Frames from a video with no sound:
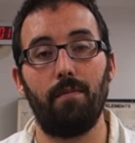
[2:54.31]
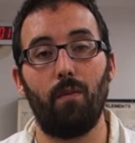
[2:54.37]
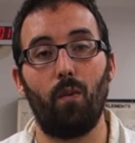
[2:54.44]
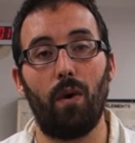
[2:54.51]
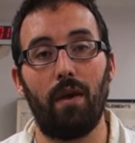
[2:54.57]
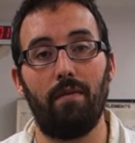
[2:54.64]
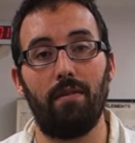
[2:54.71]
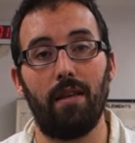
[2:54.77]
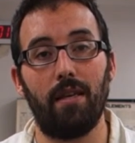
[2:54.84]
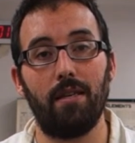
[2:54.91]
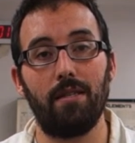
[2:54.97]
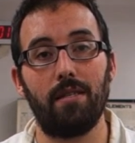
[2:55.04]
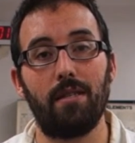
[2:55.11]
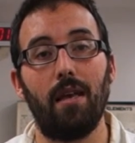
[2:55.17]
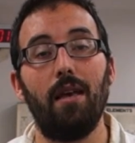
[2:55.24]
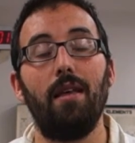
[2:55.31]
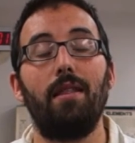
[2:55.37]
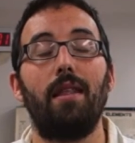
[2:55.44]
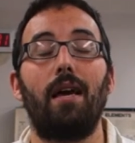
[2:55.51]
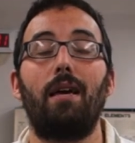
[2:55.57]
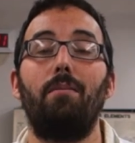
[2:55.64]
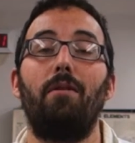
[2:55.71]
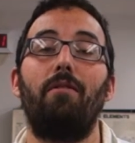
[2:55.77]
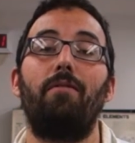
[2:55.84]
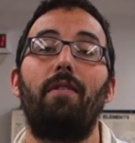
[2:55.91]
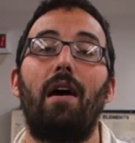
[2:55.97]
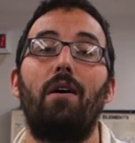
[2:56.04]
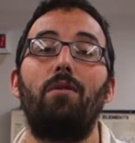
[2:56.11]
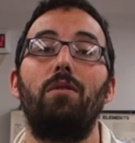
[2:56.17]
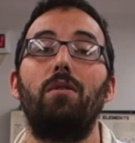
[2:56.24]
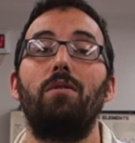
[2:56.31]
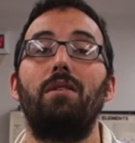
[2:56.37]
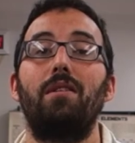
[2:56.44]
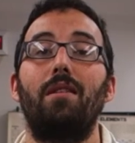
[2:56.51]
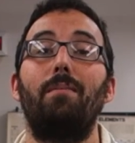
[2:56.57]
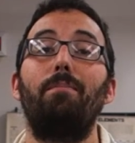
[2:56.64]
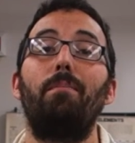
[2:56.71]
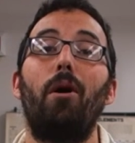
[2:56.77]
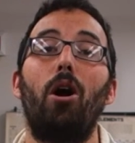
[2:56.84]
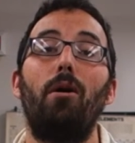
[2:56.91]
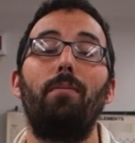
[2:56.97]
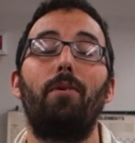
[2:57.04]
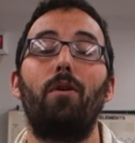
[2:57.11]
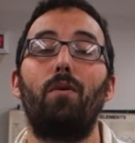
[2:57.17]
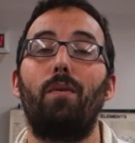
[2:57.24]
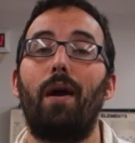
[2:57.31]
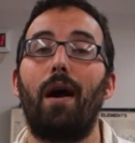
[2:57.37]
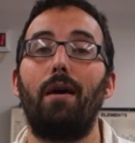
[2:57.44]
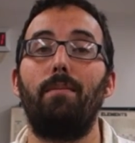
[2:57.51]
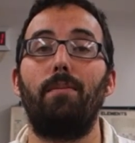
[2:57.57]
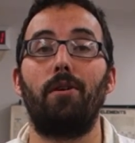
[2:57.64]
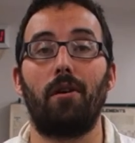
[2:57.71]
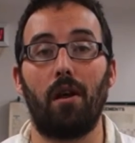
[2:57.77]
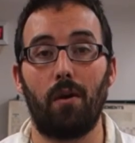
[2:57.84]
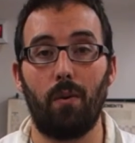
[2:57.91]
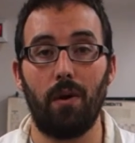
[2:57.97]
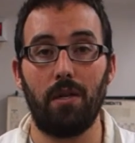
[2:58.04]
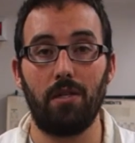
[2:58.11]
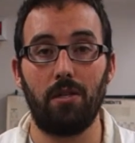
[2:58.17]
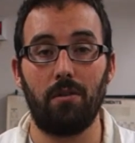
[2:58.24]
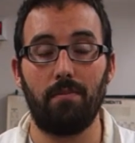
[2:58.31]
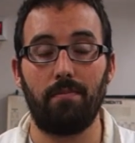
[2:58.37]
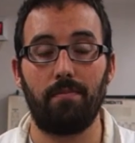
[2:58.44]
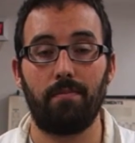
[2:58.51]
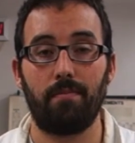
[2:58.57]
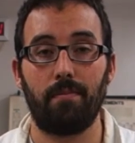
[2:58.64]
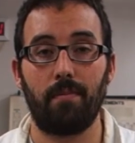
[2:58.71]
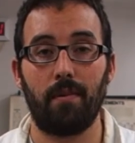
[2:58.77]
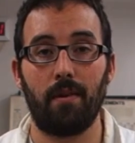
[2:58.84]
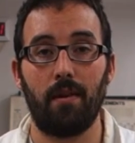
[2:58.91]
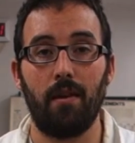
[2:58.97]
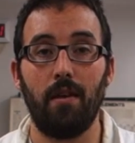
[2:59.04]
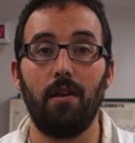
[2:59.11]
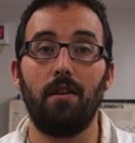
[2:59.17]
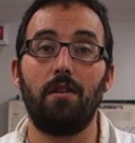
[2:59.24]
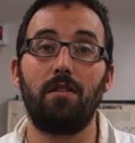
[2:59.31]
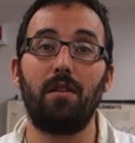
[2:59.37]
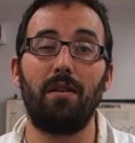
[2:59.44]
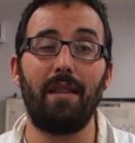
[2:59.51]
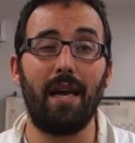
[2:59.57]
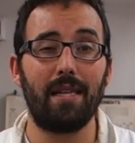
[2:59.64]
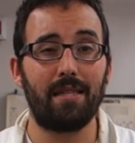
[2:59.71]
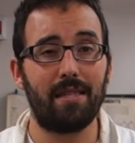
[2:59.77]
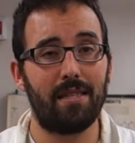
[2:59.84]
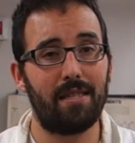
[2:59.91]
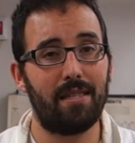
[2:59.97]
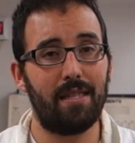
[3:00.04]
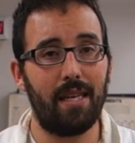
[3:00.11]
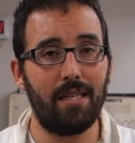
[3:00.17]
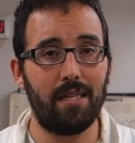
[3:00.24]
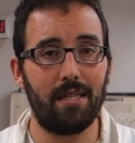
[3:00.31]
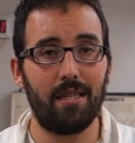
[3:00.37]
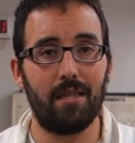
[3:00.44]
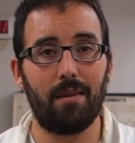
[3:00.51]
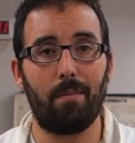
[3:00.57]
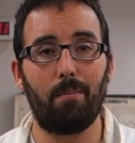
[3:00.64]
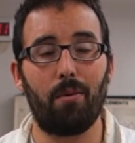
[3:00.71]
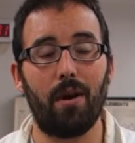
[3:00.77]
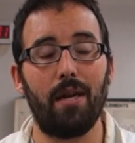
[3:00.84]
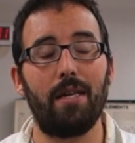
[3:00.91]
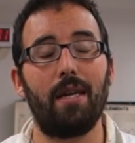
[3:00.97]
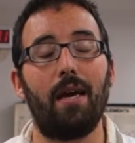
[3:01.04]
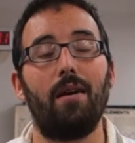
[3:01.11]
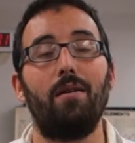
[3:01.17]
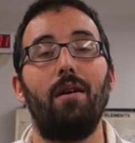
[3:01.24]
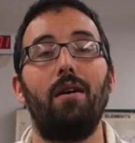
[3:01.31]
wavelengths that can be found using the Balmer-Rydberg equation. So that's essentially the breakdown